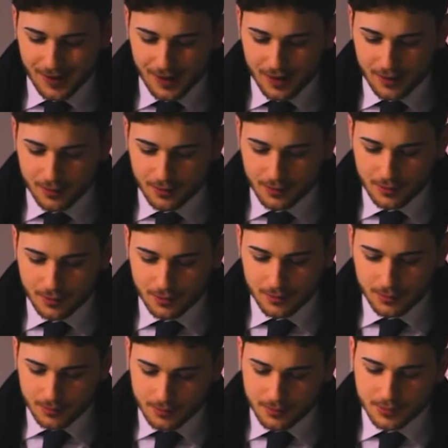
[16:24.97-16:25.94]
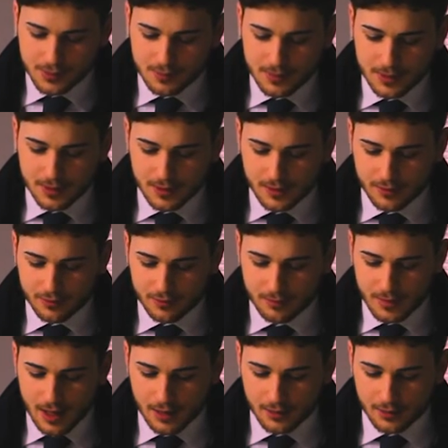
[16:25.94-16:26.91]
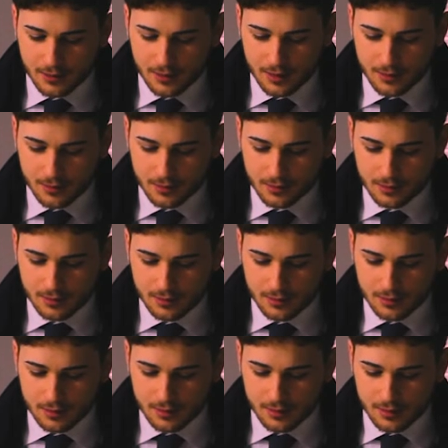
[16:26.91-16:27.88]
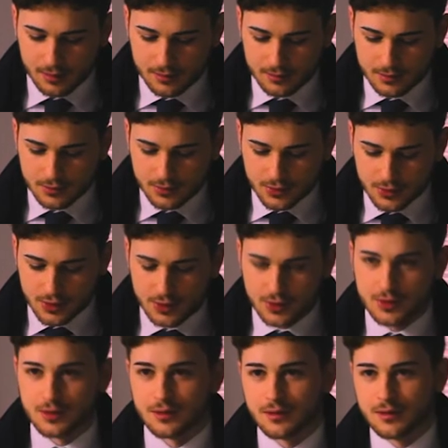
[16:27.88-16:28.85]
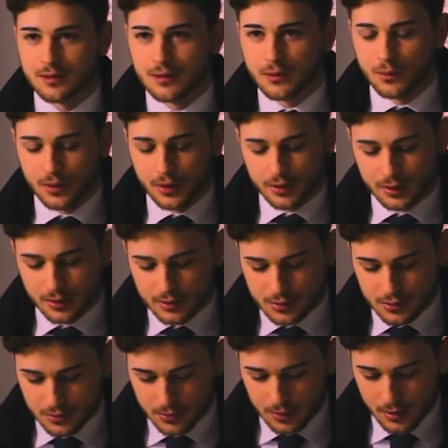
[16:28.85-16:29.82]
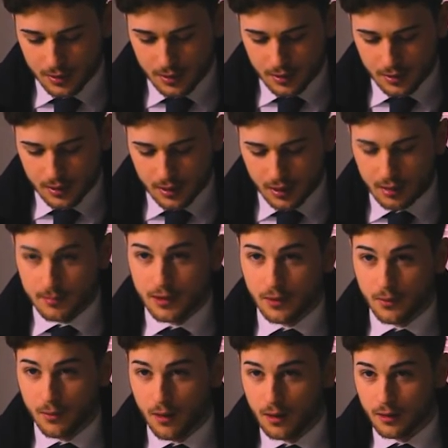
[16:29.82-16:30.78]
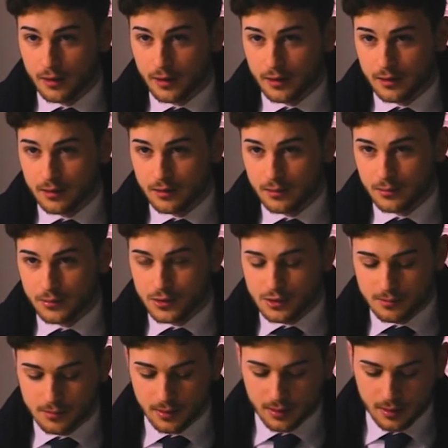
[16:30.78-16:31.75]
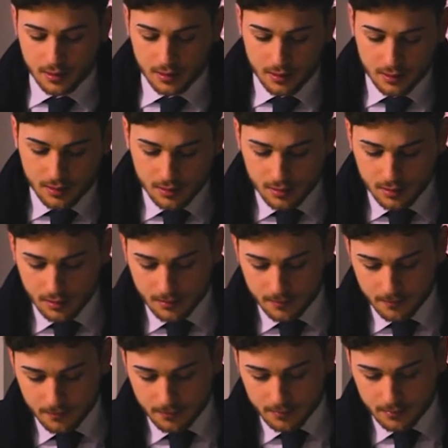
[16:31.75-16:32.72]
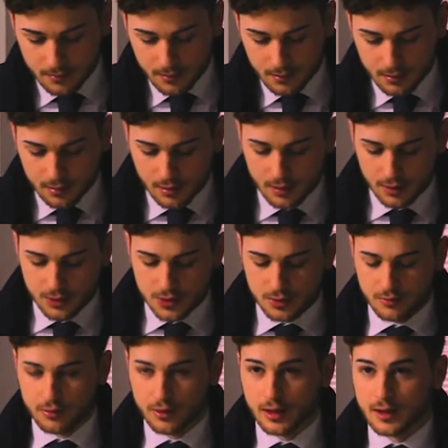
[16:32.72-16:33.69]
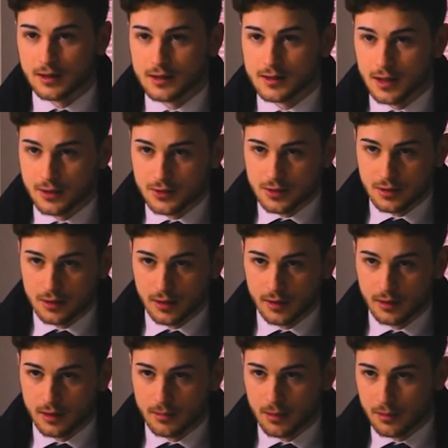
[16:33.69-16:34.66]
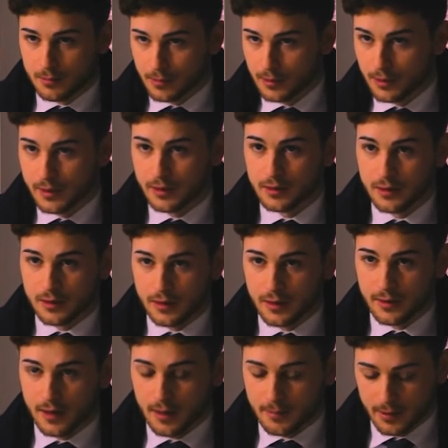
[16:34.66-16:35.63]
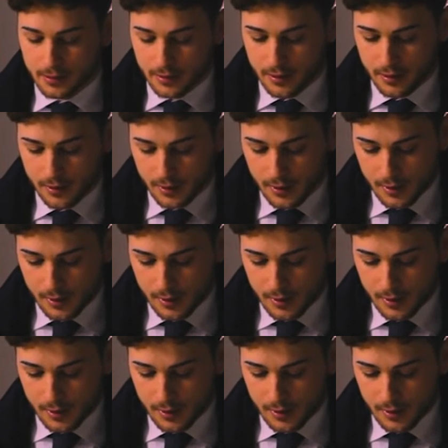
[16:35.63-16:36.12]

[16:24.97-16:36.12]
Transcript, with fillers: I will, well, speaking of the macro, I will uh, transition quickly to income inequality, mm -hmm. which has been um, an issue of great contention lately, both politically and economically.